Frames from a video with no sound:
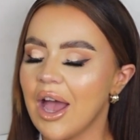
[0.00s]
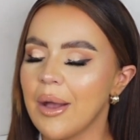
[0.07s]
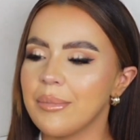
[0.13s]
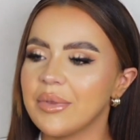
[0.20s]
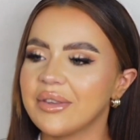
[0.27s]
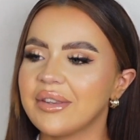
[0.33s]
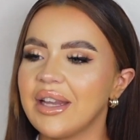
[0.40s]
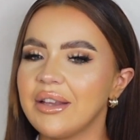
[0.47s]

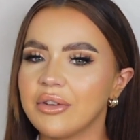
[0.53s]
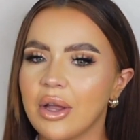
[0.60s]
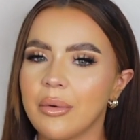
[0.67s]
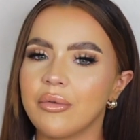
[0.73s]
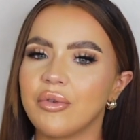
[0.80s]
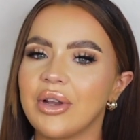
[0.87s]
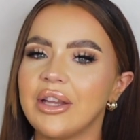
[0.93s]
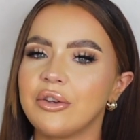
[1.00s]
The sleeves come
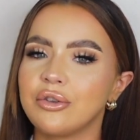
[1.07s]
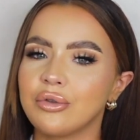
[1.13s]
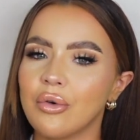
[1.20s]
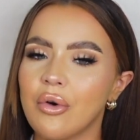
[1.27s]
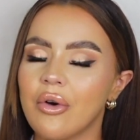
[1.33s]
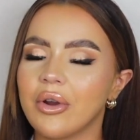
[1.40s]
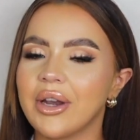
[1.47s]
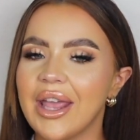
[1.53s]
up really
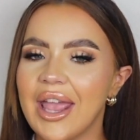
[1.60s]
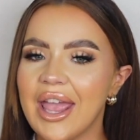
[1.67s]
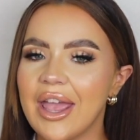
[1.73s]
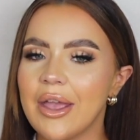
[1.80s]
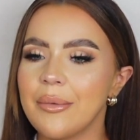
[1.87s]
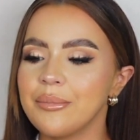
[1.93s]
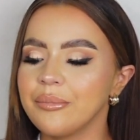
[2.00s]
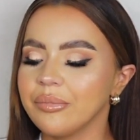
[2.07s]
short on
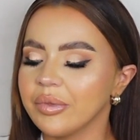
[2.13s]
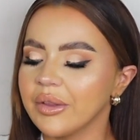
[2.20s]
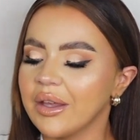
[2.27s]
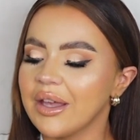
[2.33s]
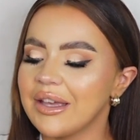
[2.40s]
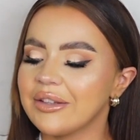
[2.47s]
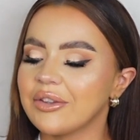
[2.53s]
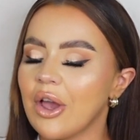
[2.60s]
him,
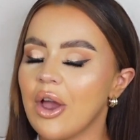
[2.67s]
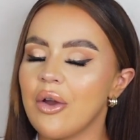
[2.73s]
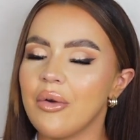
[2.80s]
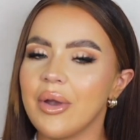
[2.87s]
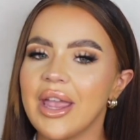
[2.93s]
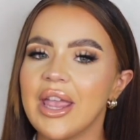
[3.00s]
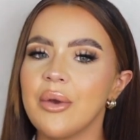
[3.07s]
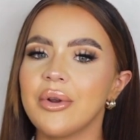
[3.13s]
so
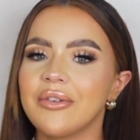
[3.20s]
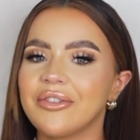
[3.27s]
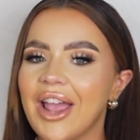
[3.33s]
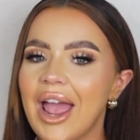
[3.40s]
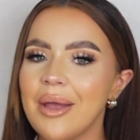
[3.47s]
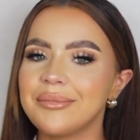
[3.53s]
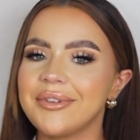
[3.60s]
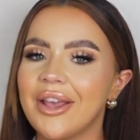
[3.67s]
he would have
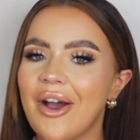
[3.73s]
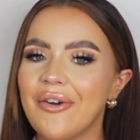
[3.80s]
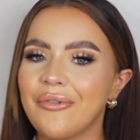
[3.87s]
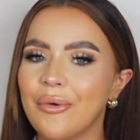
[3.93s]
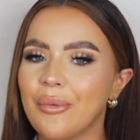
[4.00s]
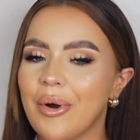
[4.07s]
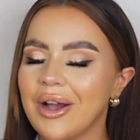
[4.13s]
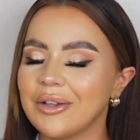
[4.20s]
kept it
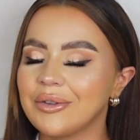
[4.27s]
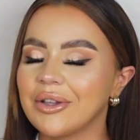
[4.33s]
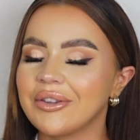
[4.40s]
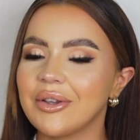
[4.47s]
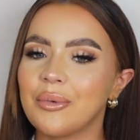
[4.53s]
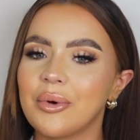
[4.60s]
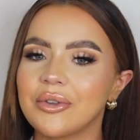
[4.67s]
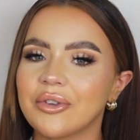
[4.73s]
otherwise because
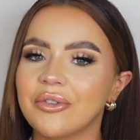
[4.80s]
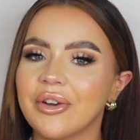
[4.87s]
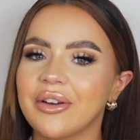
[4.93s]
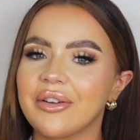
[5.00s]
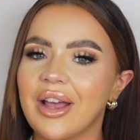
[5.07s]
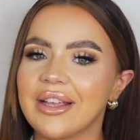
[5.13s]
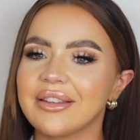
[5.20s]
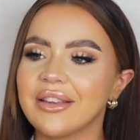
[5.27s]
it was a really
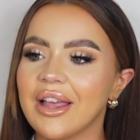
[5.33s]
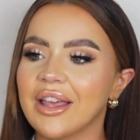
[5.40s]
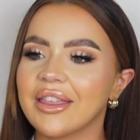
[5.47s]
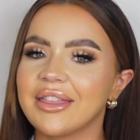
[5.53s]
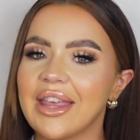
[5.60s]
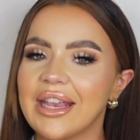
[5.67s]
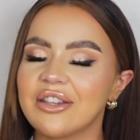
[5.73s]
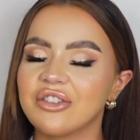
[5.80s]
nice like
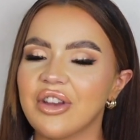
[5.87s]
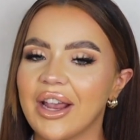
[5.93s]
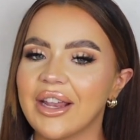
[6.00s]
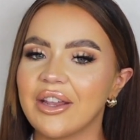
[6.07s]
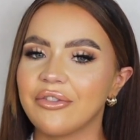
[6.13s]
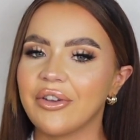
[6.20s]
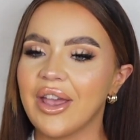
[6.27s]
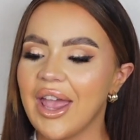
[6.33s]
thick
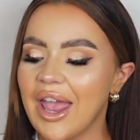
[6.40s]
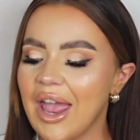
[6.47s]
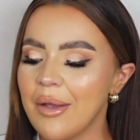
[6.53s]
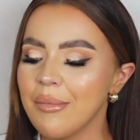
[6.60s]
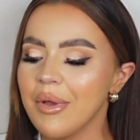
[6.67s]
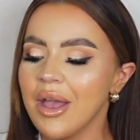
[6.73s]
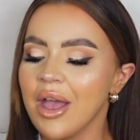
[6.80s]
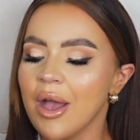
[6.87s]
jacket for
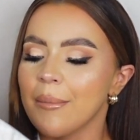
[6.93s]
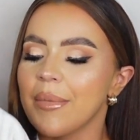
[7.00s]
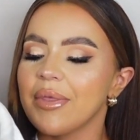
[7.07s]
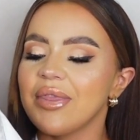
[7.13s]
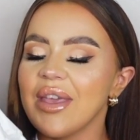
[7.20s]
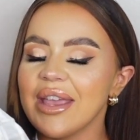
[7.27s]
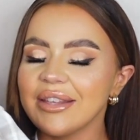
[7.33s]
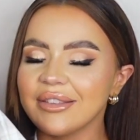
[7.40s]
him. But
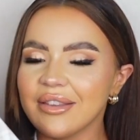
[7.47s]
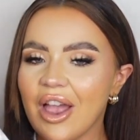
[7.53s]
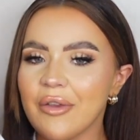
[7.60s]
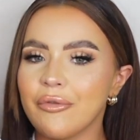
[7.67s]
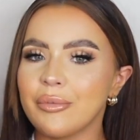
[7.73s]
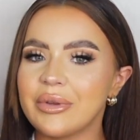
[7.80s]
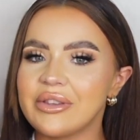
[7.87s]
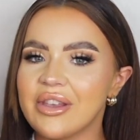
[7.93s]
this type
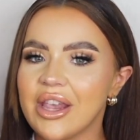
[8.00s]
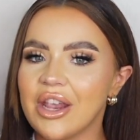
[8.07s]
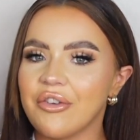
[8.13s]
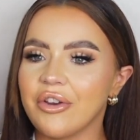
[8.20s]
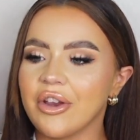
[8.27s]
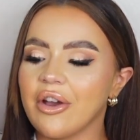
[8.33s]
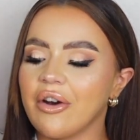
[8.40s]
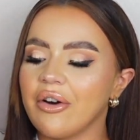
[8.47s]
of
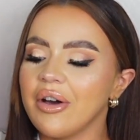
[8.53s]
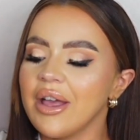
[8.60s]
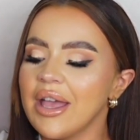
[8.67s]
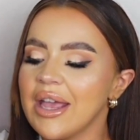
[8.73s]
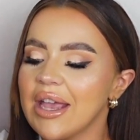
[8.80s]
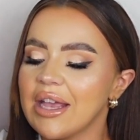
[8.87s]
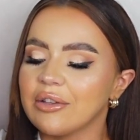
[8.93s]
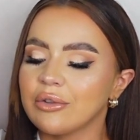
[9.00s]
material,
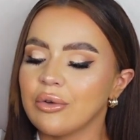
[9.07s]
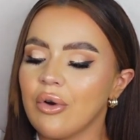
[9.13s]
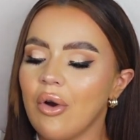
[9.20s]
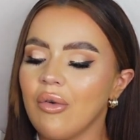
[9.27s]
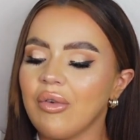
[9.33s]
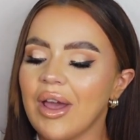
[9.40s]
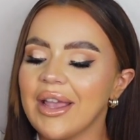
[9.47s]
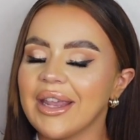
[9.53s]
it's sort
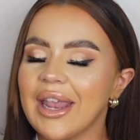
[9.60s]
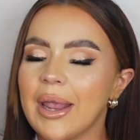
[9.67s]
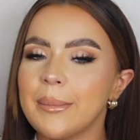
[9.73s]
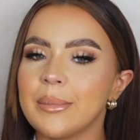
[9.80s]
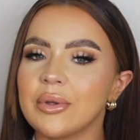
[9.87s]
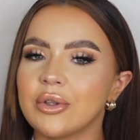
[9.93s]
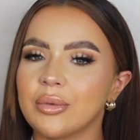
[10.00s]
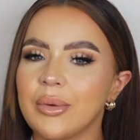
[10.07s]
of like in
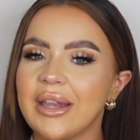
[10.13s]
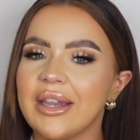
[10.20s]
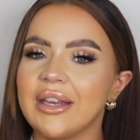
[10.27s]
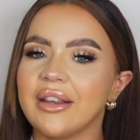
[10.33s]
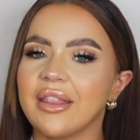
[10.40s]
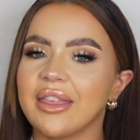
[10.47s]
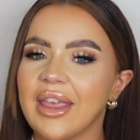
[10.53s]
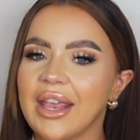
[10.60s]

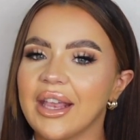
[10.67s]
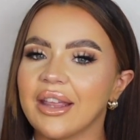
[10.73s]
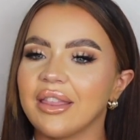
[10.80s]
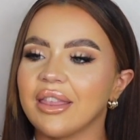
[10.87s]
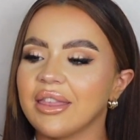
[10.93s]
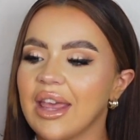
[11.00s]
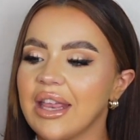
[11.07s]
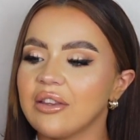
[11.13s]
between thick
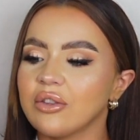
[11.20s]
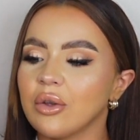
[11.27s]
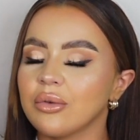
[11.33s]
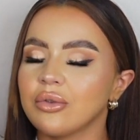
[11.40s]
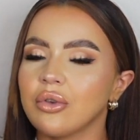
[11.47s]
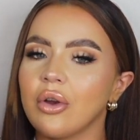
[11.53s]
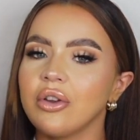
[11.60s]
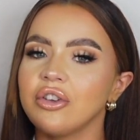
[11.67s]
and thin, so
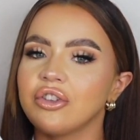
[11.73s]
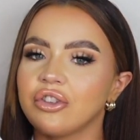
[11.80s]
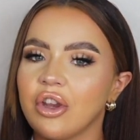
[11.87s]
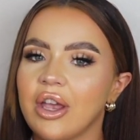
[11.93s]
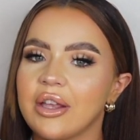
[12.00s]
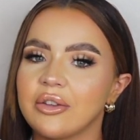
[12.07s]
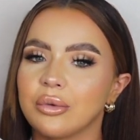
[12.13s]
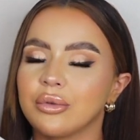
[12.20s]
it's not a
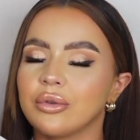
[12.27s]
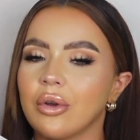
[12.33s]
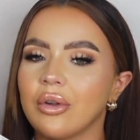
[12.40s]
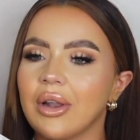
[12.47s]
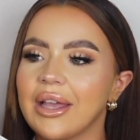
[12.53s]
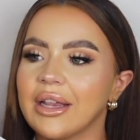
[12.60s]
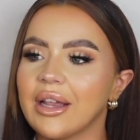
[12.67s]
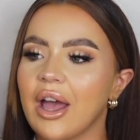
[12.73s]
shirt, so it's not
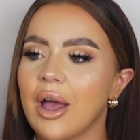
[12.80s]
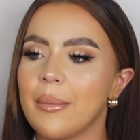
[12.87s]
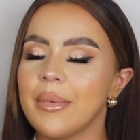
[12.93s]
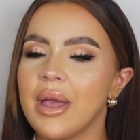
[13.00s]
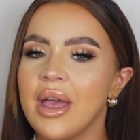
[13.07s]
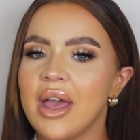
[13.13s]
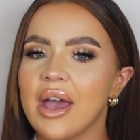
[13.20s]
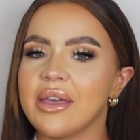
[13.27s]
like a
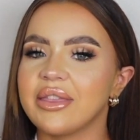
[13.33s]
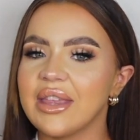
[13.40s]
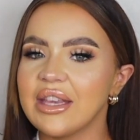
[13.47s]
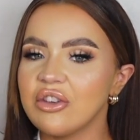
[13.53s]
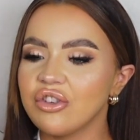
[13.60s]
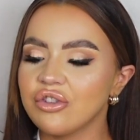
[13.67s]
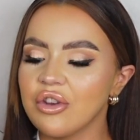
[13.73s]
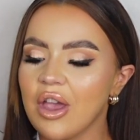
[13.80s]
thin
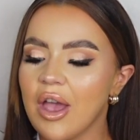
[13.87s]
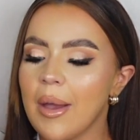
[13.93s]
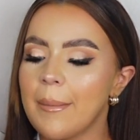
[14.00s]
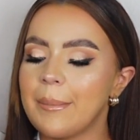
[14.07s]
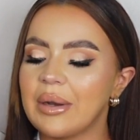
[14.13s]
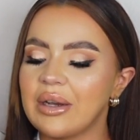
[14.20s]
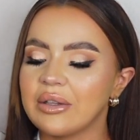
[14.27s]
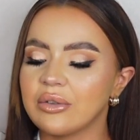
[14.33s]
shirt,
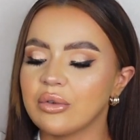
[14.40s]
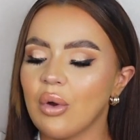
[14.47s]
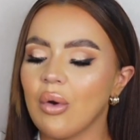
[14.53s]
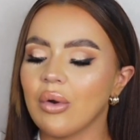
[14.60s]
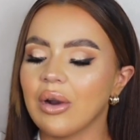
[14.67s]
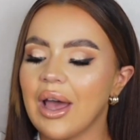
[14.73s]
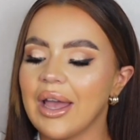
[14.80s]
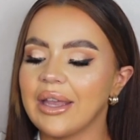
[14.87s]
but it's
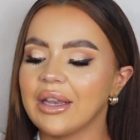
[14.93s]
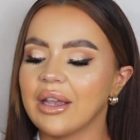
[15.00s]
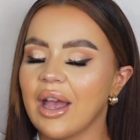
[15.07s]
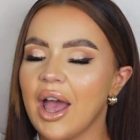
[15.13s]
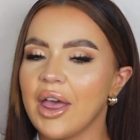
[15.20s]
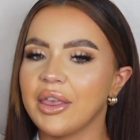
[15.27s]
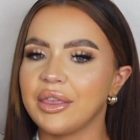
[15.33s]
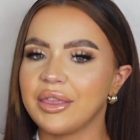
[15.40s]
not like
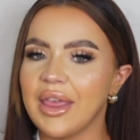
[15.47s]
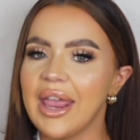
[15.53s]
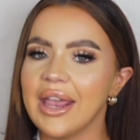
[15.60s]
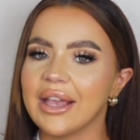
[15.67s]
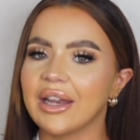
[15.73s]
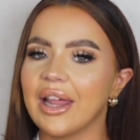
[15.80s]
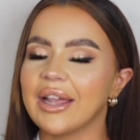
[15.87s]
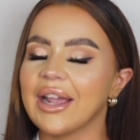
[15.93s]
a
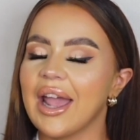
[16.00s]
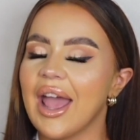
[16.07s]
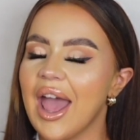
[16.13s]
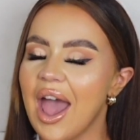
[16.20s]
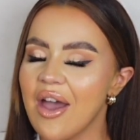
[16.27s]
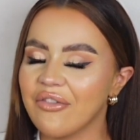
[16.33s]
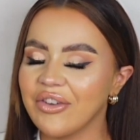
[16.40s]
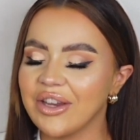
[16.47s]
thick like
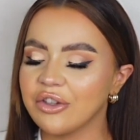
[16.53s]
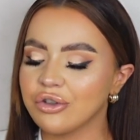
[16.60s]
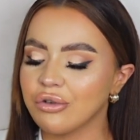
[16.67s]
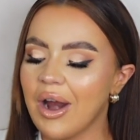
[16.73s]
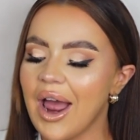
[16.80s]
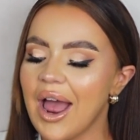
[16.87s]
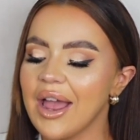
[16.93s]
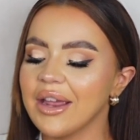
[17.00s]
heavy
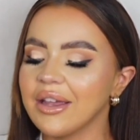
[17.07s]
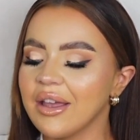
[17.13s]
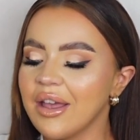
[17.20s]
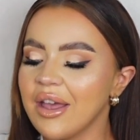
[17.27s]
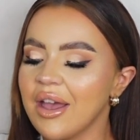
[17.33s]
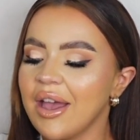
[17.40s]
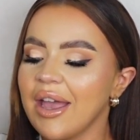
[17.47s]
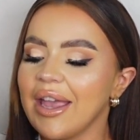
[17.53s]
drag.
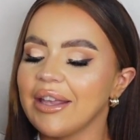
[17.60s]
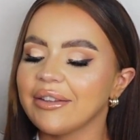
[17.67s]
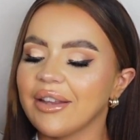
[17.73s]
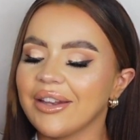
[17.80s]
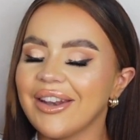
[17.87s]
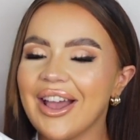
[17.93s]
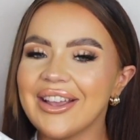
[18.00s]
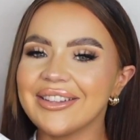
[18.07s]
It's a
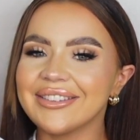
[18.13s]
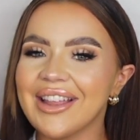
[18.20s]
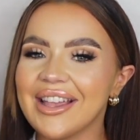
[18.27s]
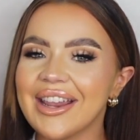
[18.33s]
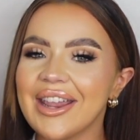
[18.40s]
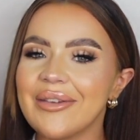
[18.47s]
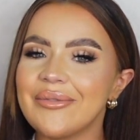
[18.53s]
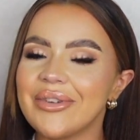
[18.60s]
nice
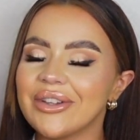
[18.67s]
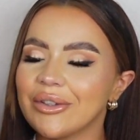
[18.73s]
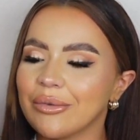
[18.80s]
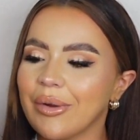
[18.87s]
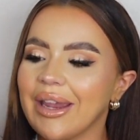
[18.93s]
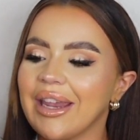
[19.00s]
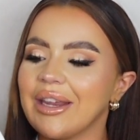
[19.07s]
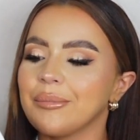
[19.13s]
like in
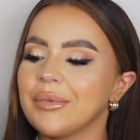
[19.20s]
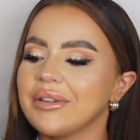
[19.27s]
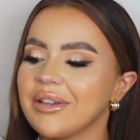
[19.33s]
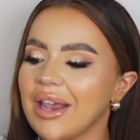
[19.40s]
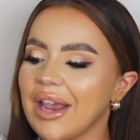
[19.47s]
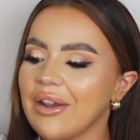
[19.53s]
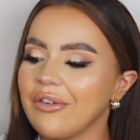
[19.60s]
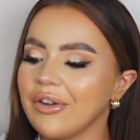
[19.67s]
between
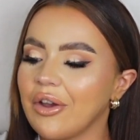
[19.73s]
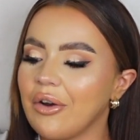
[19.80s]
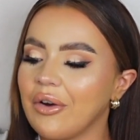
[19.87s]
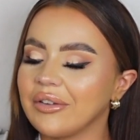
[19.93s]
material.